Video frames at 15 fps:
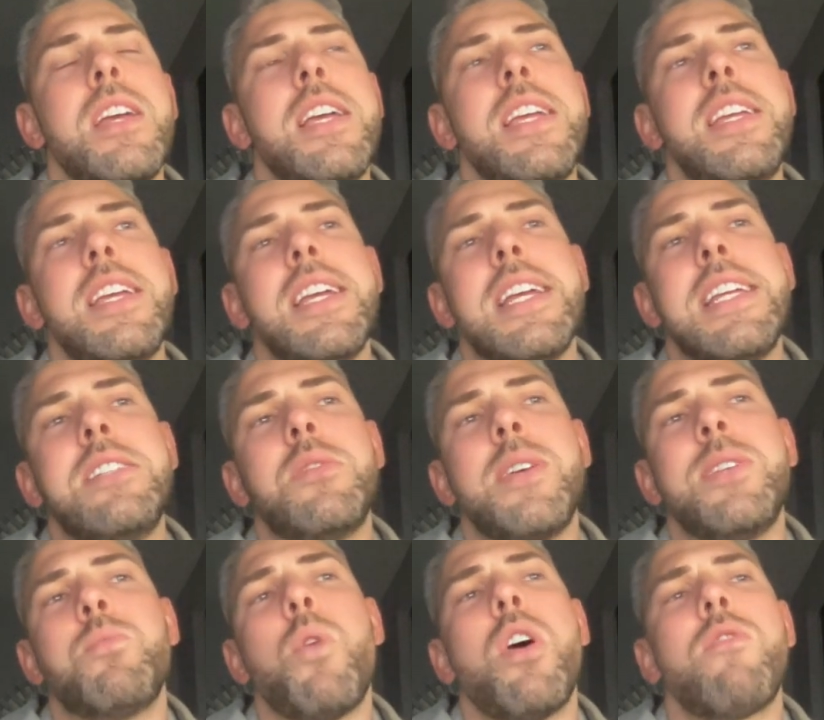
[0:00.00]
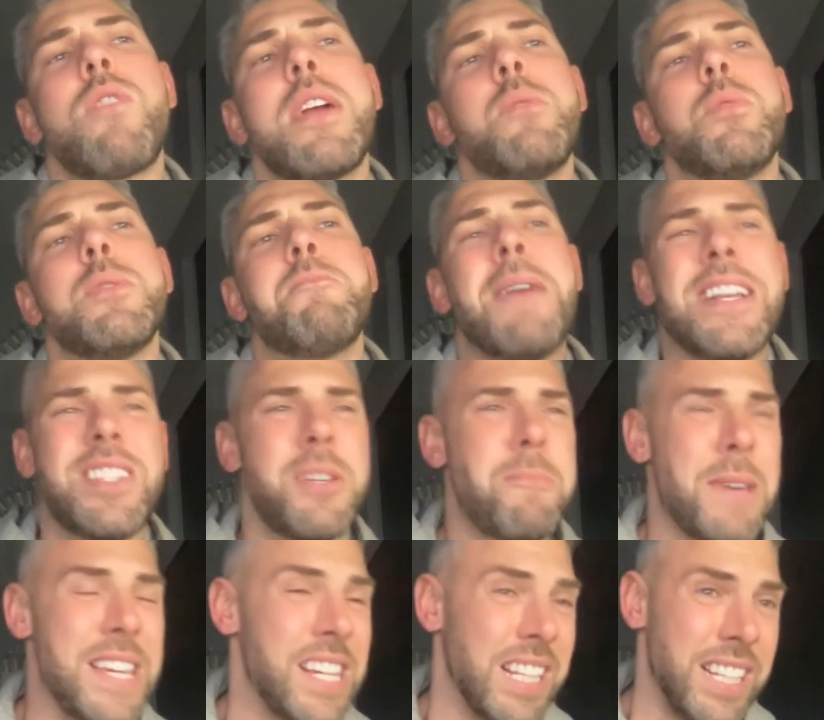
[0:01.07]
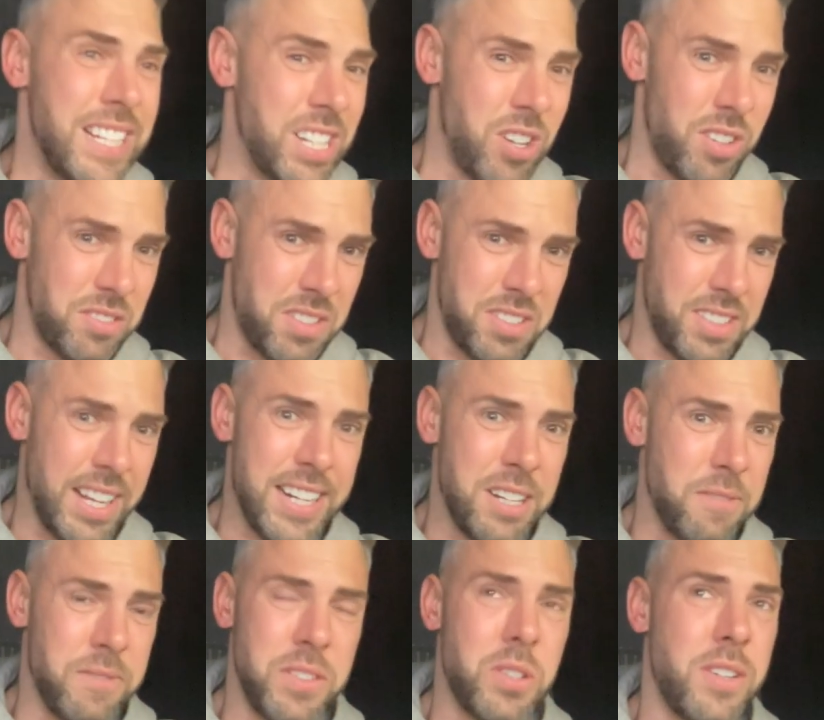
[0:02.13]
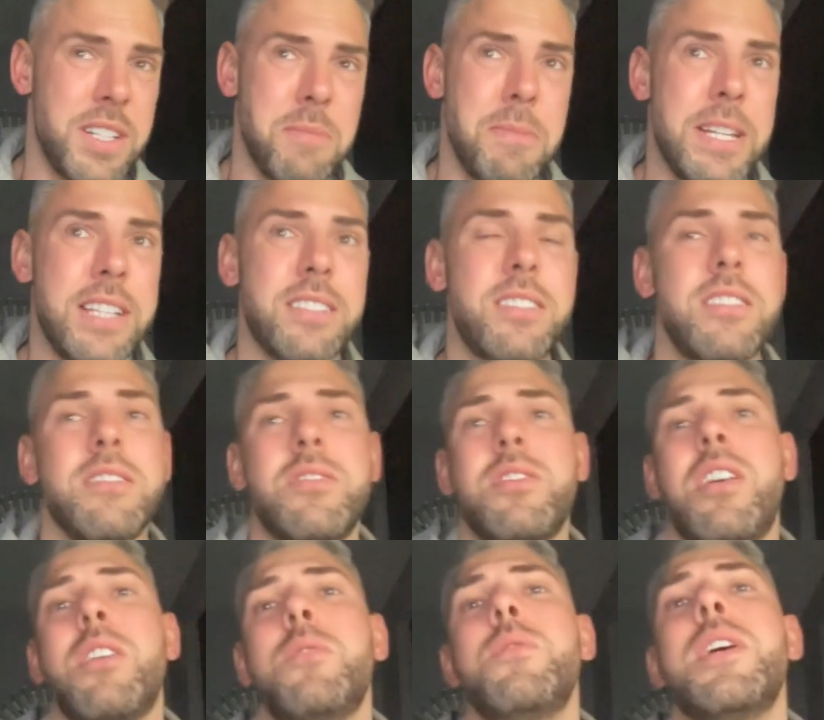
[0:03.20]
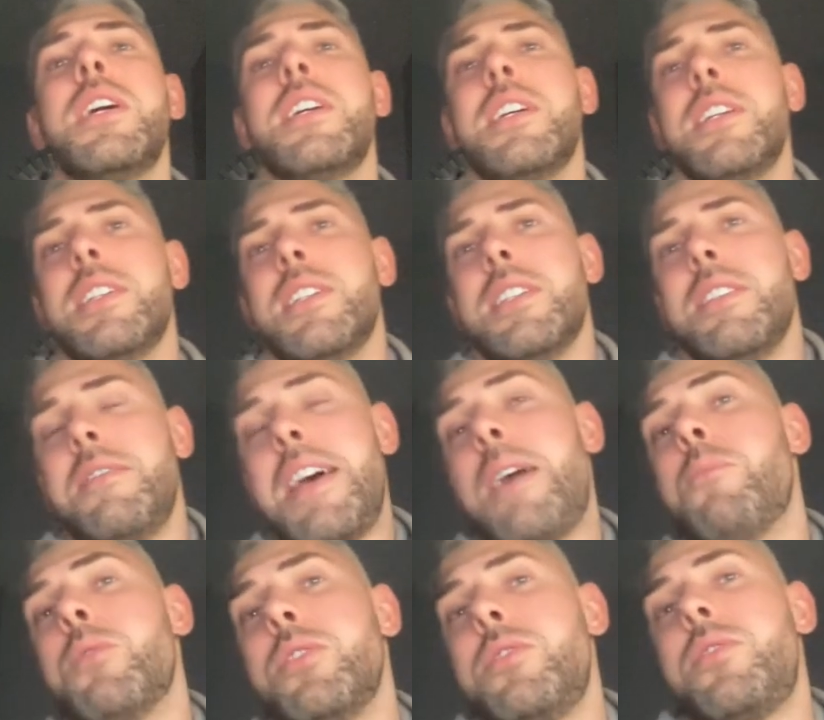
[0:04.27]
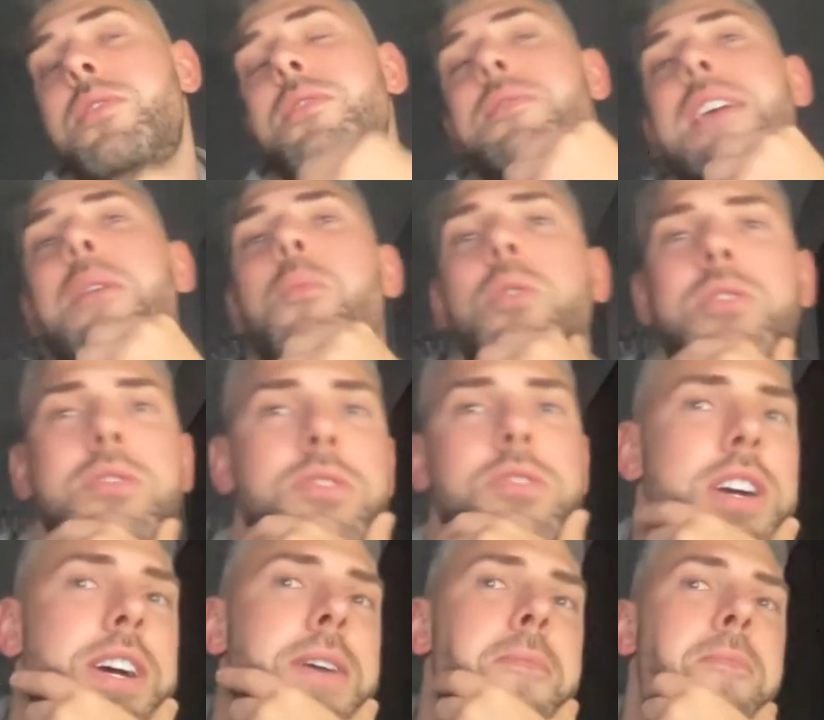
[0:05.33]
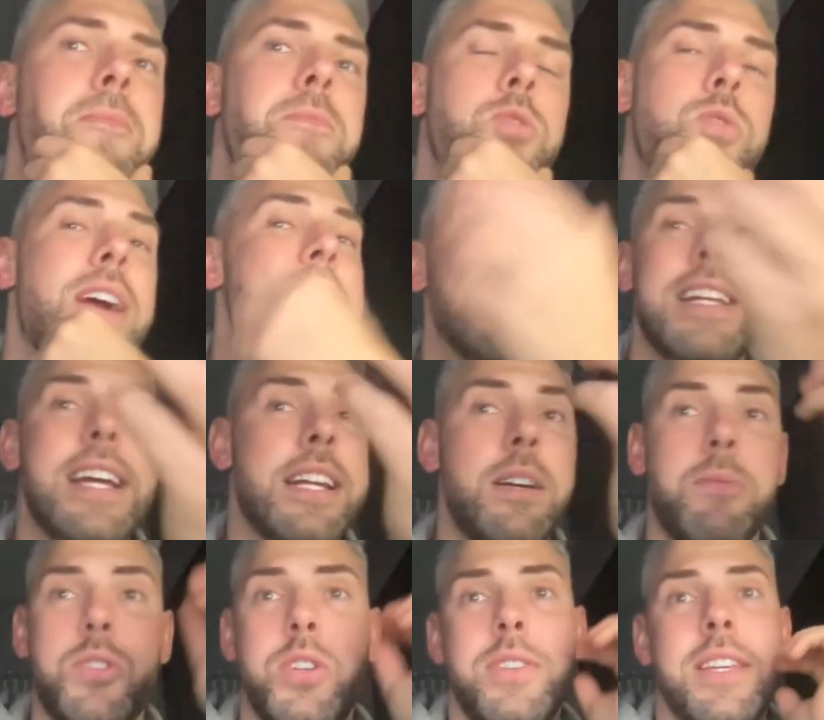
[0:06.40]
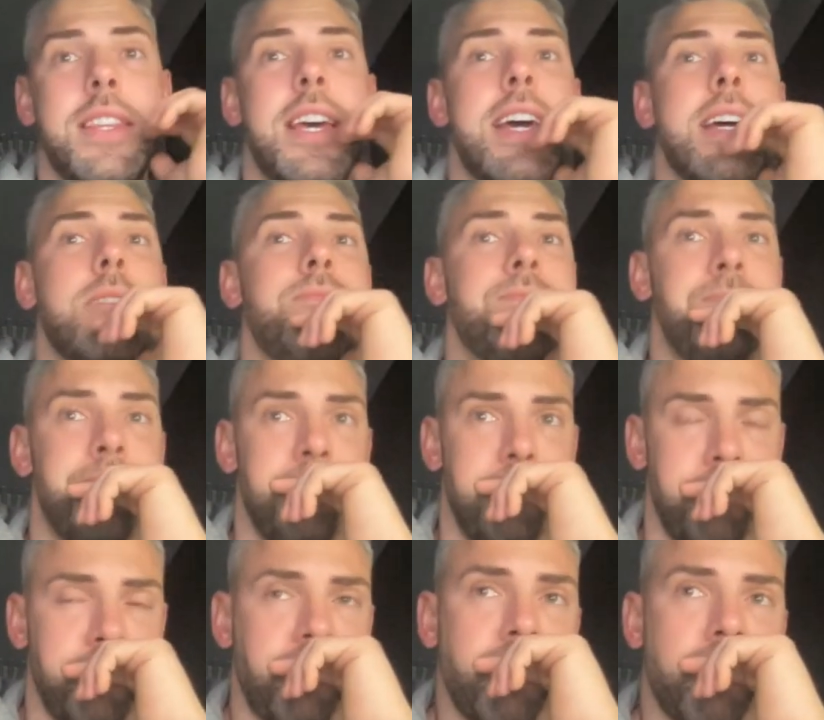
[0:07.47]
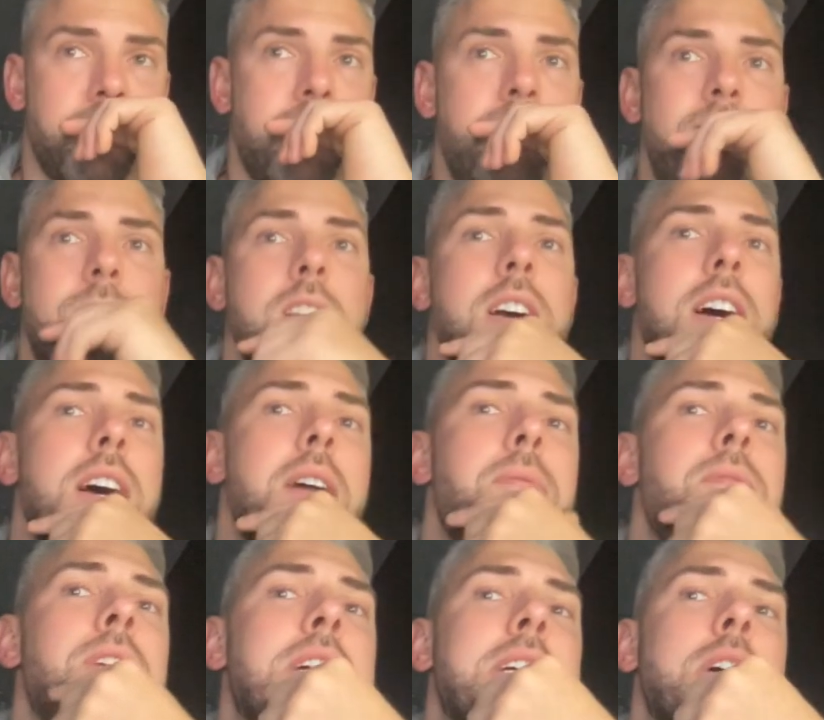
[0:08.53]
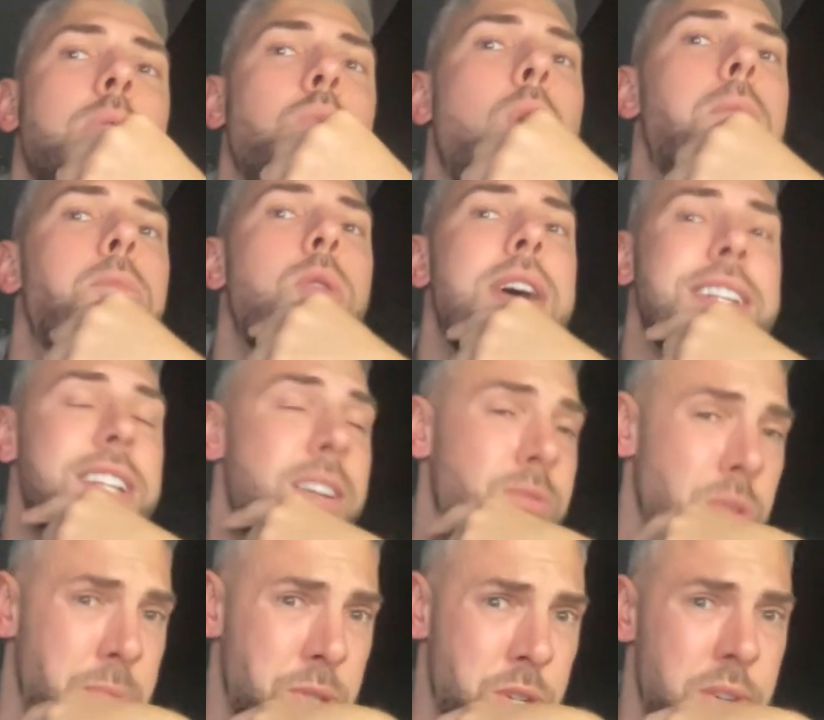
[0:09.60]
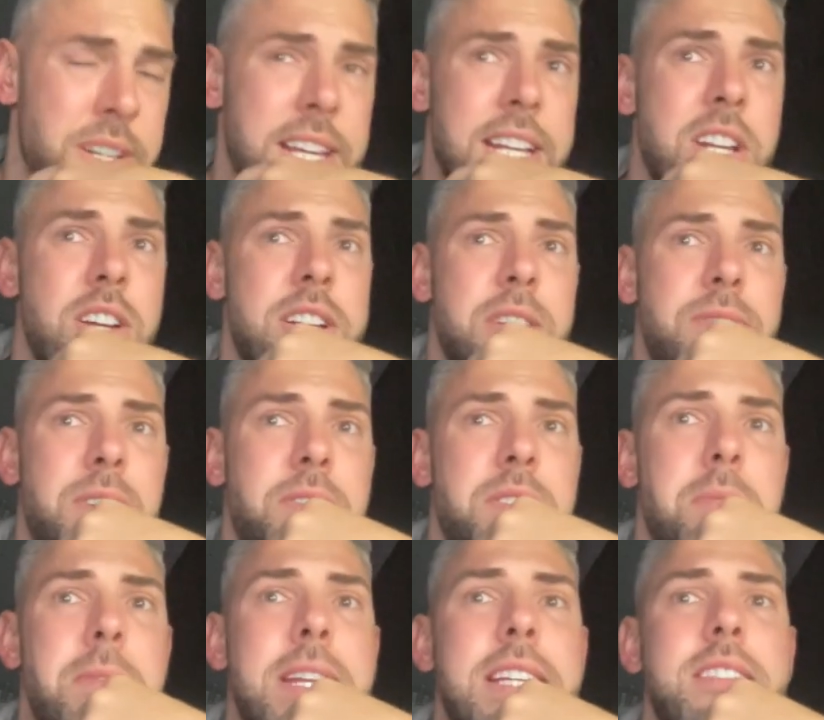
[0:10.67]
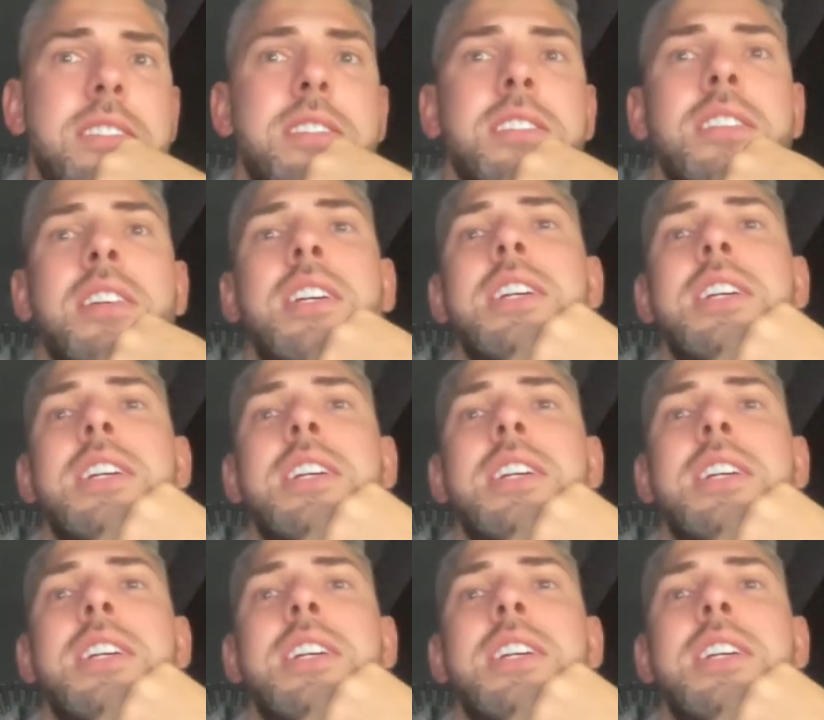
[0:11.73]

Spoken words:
his work rate was better, but he clearly can't sustain it for 90 minutes. So that wasn't great, and he had an opportunity there. Watmore had another opportunity in early 50 minutes.